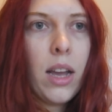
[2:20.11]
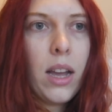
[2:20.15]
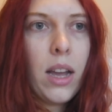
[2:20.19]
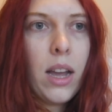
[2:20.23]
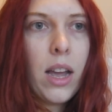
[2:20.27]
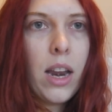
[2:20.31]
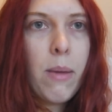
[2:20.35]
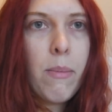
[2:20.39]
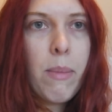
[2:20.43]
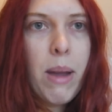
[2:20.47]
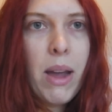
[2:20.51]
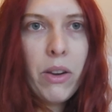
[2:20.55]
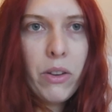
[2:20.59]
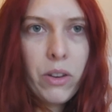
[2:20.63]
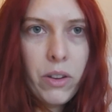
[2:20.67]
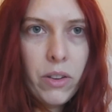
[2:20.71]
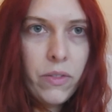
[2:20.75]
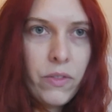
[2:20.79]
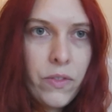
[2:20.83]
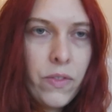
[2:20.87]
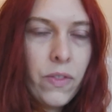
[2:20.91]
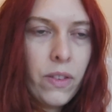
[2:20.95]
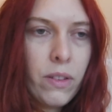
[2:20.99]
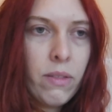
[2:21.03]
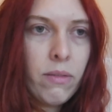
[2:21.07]
an amount
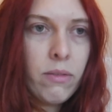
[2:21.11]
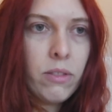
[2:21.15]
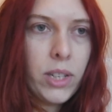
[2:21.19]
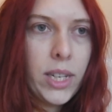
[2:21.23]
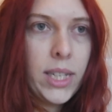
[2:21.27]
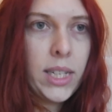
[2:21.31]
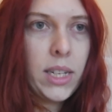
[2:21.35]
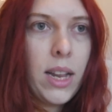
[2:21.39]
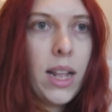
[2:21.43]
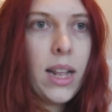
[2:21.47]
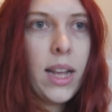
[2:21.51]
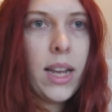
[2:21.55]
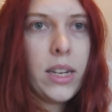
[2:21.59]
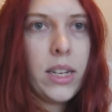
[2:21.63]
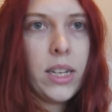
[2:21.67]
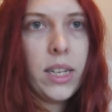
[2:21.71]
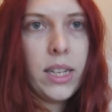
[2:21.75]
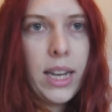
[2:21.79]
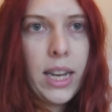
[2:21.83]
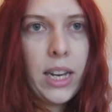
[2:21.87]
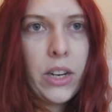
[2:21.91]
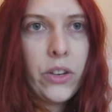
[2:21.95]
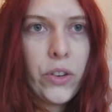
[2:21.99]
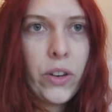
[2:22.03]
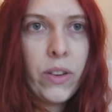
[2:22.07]
of
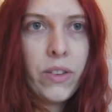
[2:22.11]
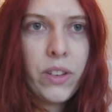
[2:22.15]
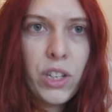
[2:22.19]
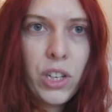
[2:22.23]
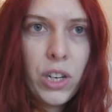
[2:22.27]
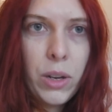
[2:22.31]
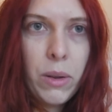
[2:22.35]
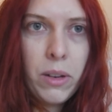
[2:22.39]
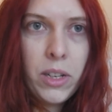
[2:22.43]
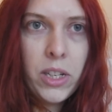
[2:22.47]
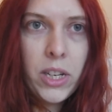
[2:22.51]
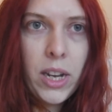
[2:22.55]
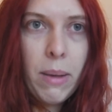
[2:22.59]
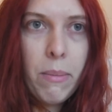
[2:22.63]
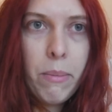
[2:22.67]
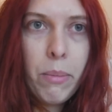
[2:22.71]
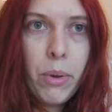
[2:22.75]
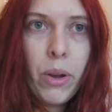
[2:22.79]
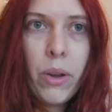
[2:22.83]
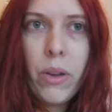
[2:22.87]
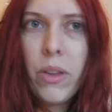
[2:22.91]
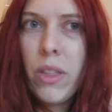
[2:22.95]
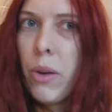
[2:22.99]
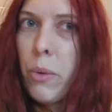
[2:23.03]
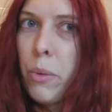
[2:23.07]
Anti-Dandruff
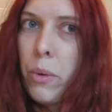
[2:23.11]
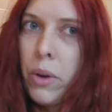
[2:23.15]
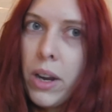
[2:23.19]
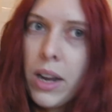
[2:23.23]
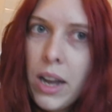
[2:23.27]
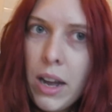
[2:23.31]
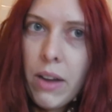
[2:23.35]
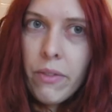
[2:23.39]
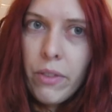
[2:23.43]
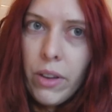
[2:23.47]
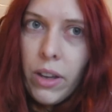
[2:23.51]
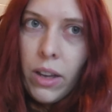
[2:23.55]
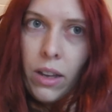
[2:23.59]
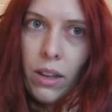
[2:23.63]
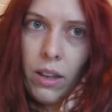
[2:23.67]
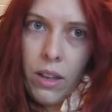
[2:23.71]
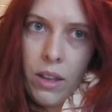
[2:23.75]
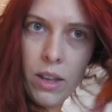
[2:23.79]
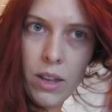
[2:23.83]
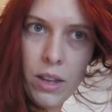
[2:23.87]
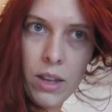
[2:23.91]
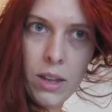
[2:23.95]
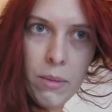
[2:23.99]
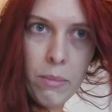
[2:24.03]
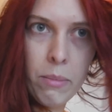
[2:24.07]
shampoo that will cover
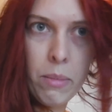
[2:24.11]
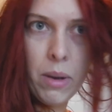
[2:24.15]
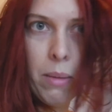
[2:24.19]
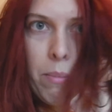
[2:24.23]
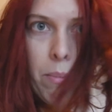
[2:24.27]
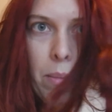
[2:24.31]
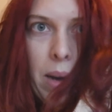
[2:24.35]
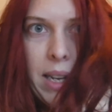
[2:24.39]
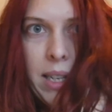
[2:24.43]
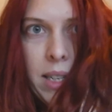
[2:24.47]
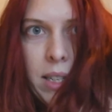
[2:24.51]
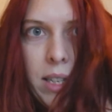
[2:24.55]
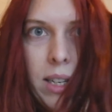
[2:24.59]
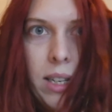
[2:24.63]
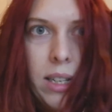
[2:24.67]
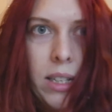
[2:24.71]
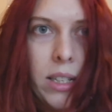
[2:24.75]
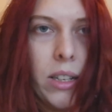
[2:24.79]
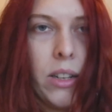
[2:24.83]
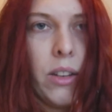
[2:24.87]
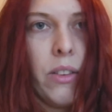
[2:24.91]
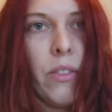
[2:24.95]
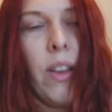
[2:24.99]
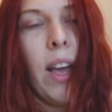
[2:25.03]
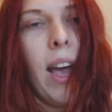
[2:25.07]
my masses
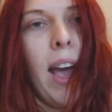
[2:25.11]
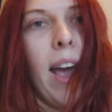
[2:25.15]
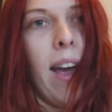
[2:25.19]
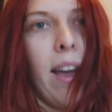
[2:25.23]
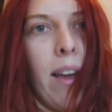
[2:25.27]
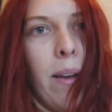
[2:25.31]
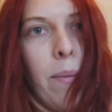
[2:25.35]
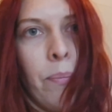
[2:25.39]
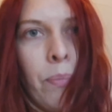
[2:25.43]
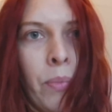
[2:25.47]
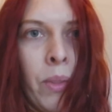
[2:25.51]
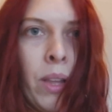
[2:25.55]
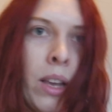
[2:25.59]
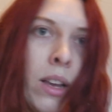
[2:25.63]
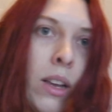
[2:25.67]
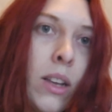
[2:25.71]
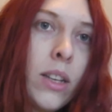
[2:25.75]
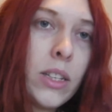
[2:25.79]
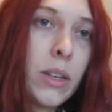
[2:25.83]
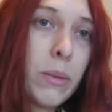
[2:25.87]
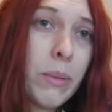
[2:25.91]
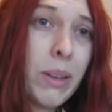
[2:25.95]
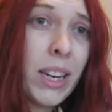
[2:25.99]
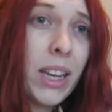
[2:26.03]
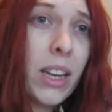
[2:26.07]
of hair.
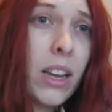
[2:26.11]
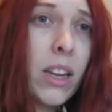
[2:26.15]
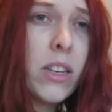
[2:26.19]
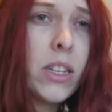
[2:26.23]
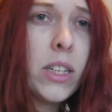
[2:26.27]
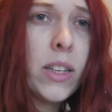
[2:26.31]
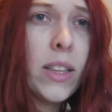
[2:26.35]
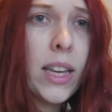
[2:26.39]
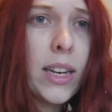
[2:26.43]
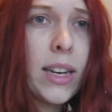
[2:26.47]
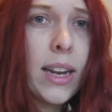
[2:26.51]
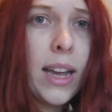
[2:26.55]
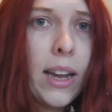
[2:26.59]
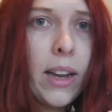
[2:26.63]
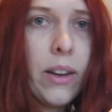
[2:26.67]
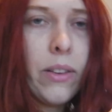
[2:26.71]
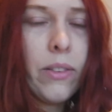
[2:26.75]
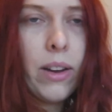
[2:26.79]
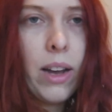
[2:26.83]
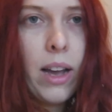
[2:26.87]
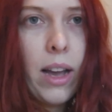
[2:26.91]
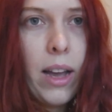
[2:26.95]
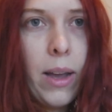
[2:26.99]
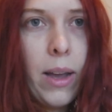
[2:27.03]
So I'm going to go and do that now.